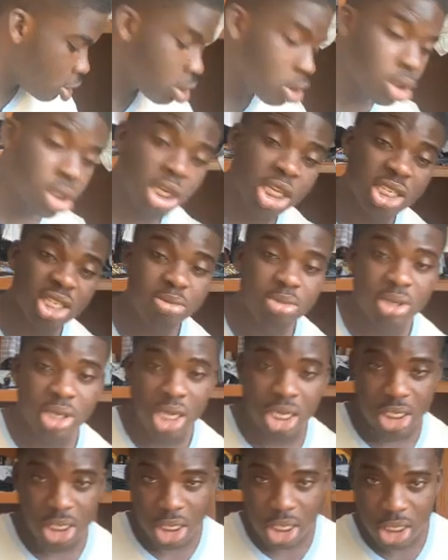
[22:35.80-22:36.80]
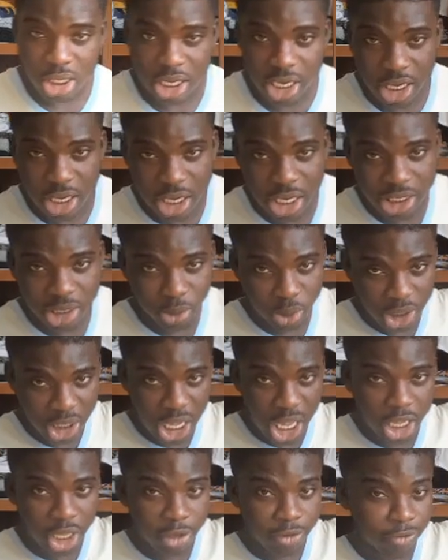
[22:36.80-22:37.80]
So the example that
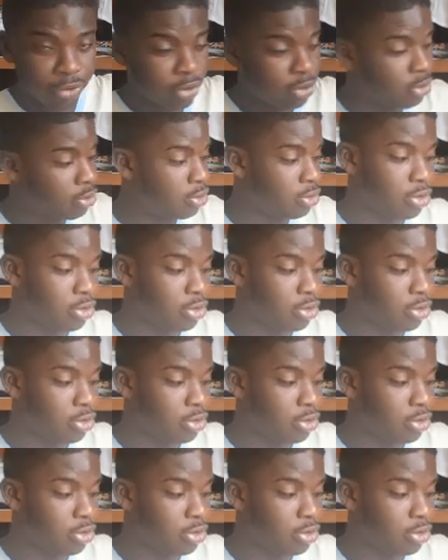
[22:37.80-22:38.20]
I gave you,